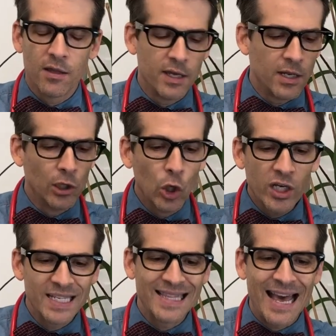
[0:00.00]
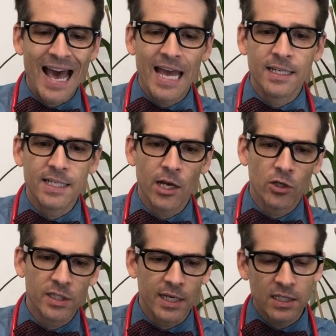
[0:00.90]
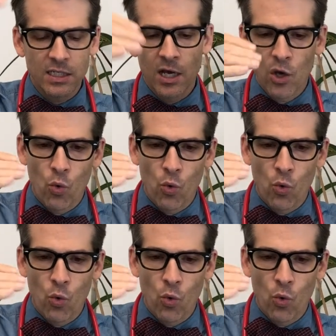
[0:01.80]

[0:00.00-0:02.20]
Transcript: that looks at that and tells us